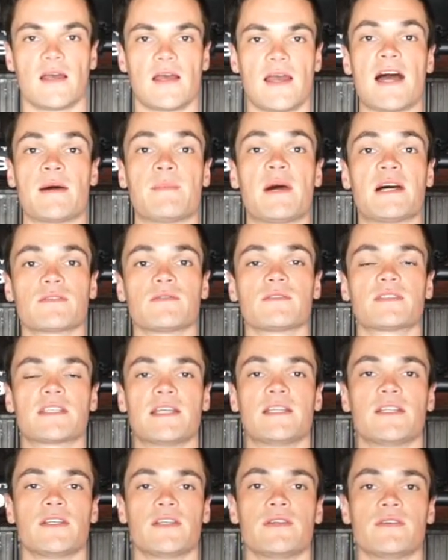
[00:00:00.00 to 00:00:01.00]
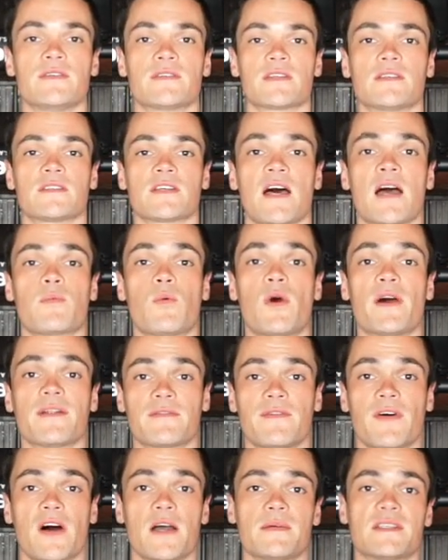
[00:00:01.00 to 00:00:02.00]
our muscles tend to use the type 1
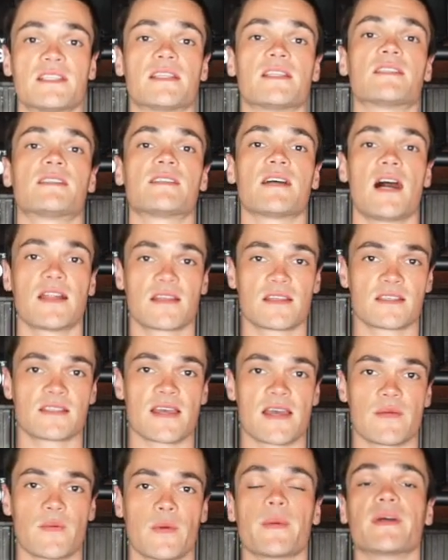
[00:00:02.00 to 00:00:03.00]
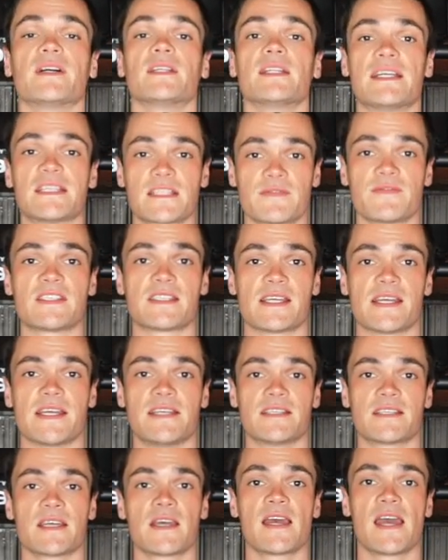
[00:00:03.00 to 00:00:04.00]
fibers at the start of the set when we are less
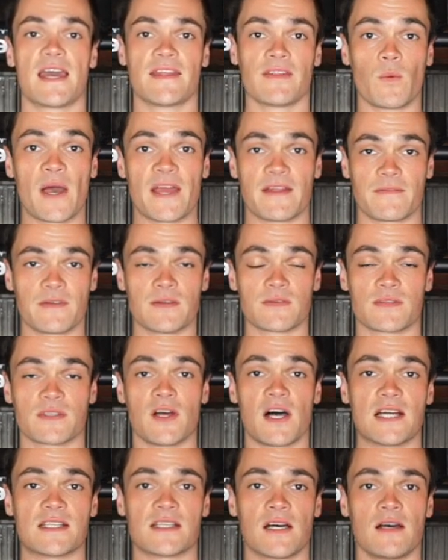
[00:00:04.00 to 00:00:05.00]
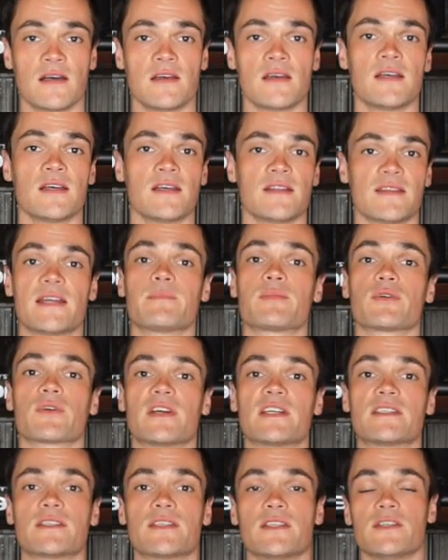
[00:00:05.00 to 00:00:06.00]
fatigued and the weight feels lighter, then
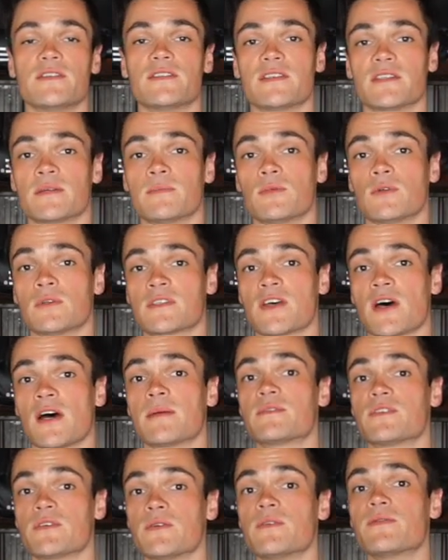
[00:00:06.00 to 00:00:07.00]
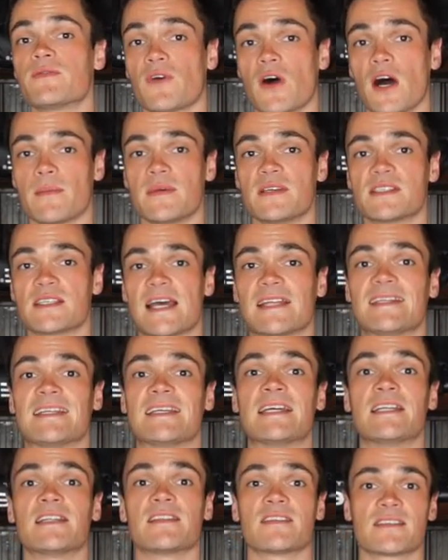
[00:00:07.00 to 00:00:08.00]
progress to using the more type 2 fibers at the
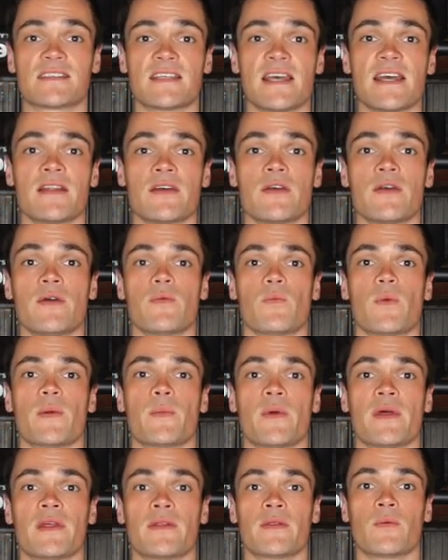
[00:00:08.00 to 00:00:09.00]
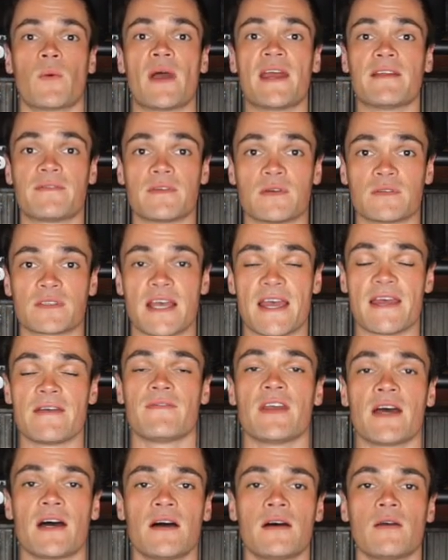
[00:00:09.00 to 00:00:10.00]
end of the set when the weight feels
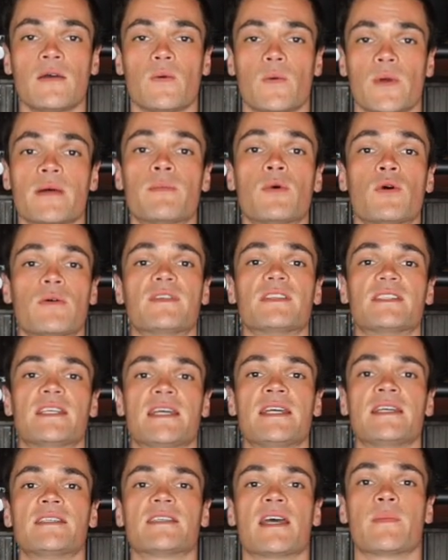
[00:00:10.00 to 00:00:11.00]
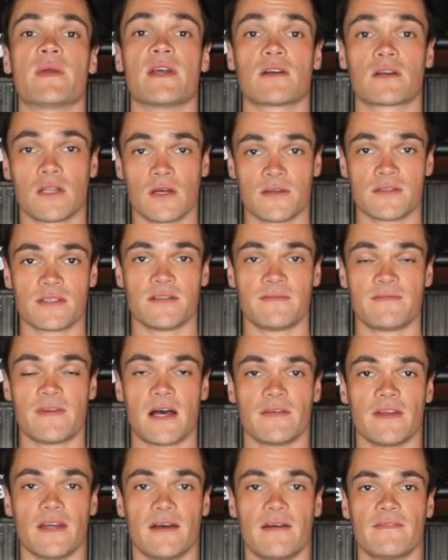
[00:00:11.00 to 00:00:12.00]
heavier, we are more fatigued and we are closer to
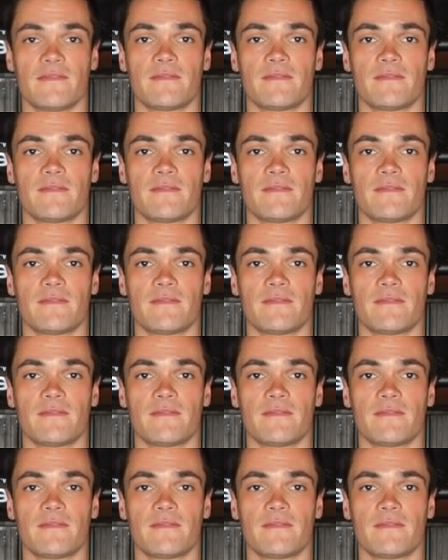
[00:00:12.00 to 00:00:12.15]
failure.